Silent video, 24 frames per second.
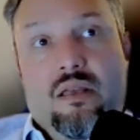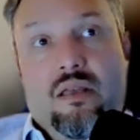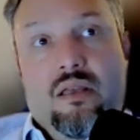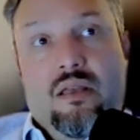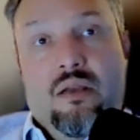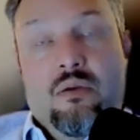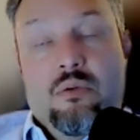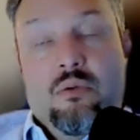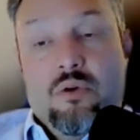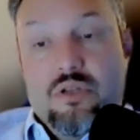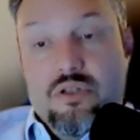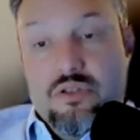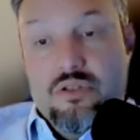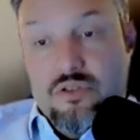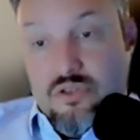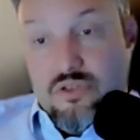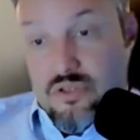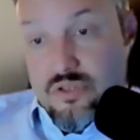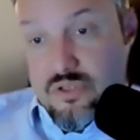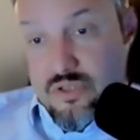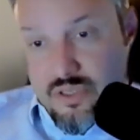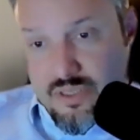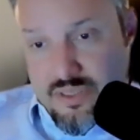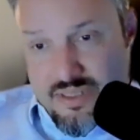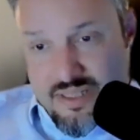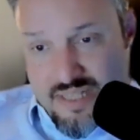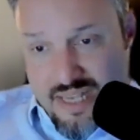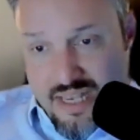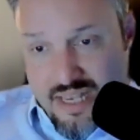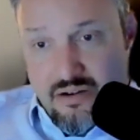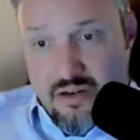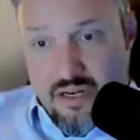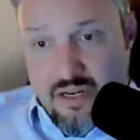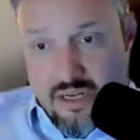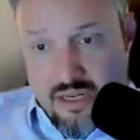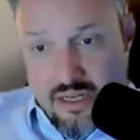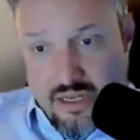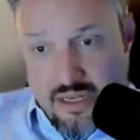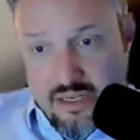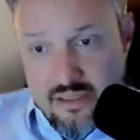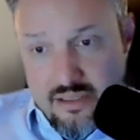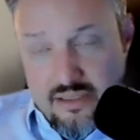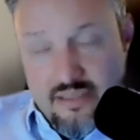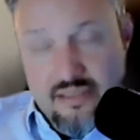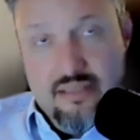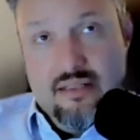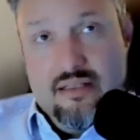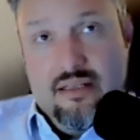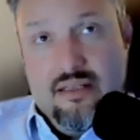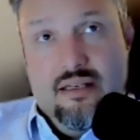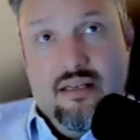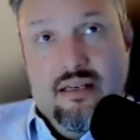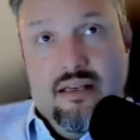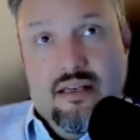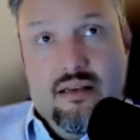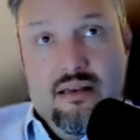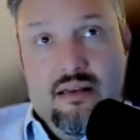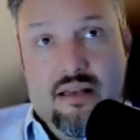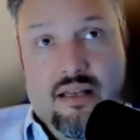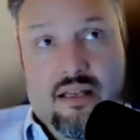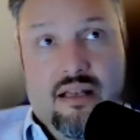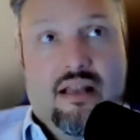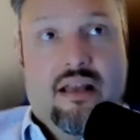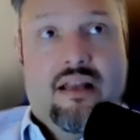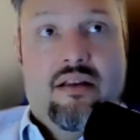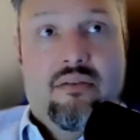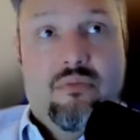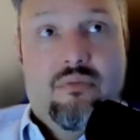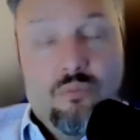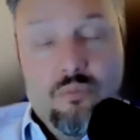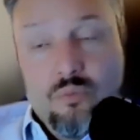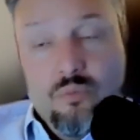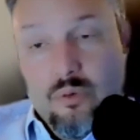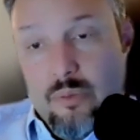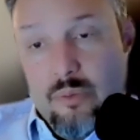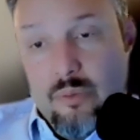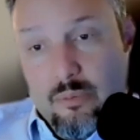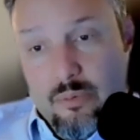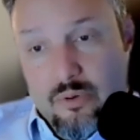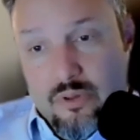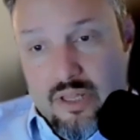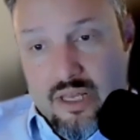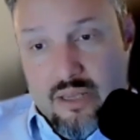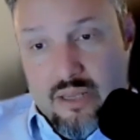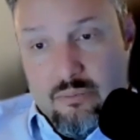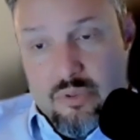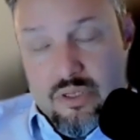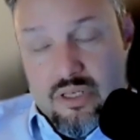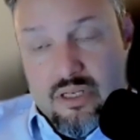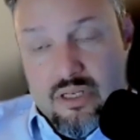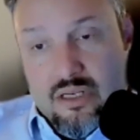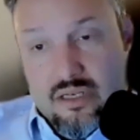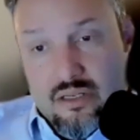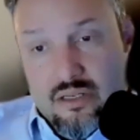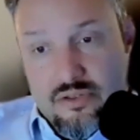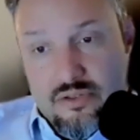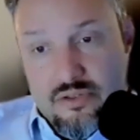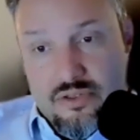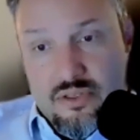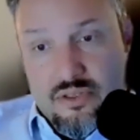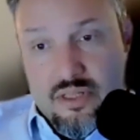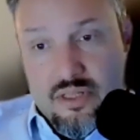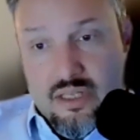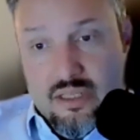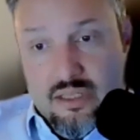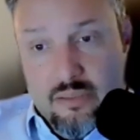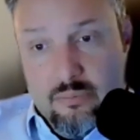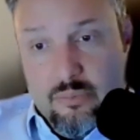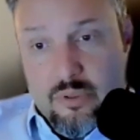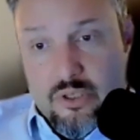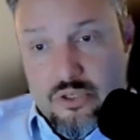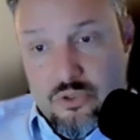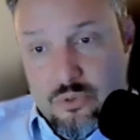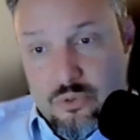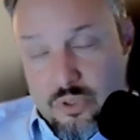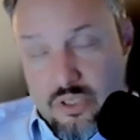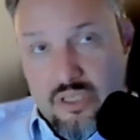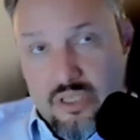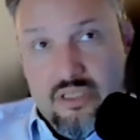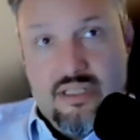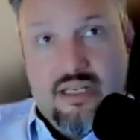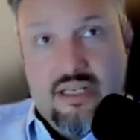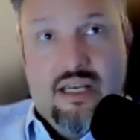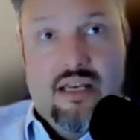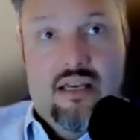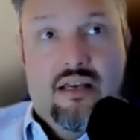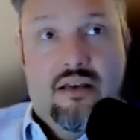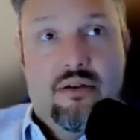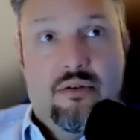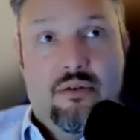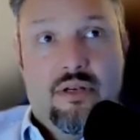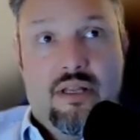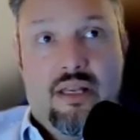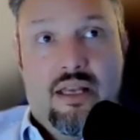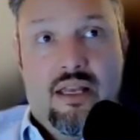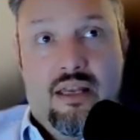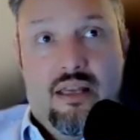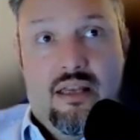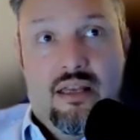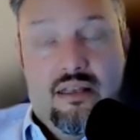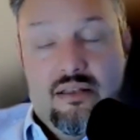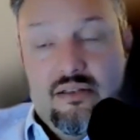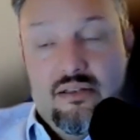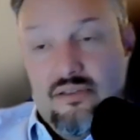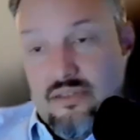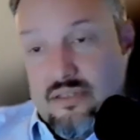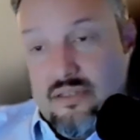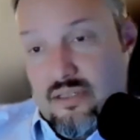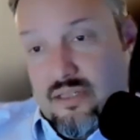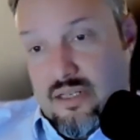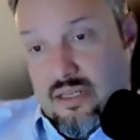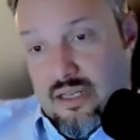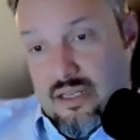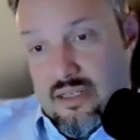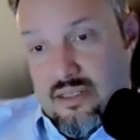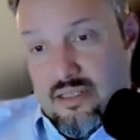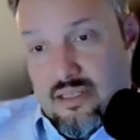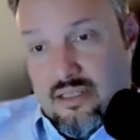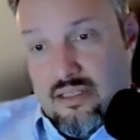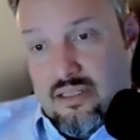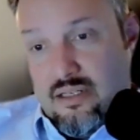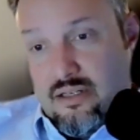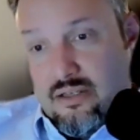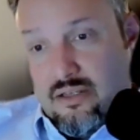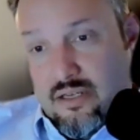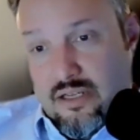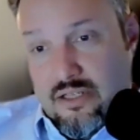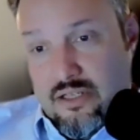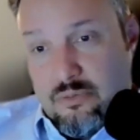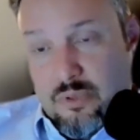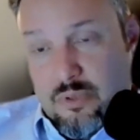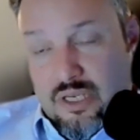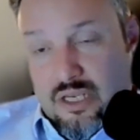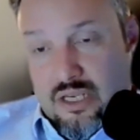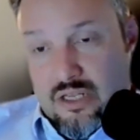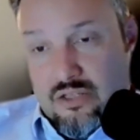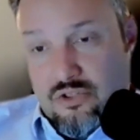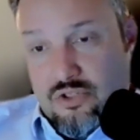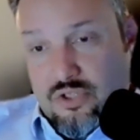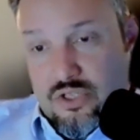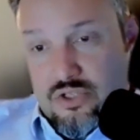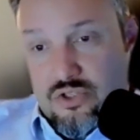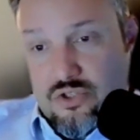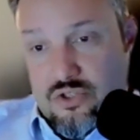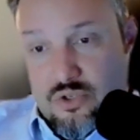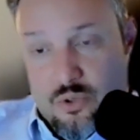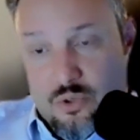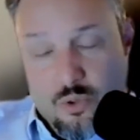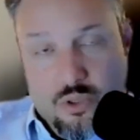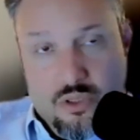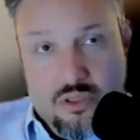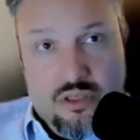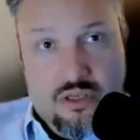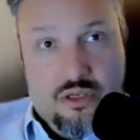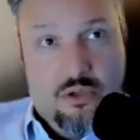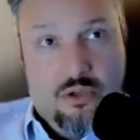it was Saturday night, and I remember that because the Olympics were in town, and Sidney Crosby had just scored the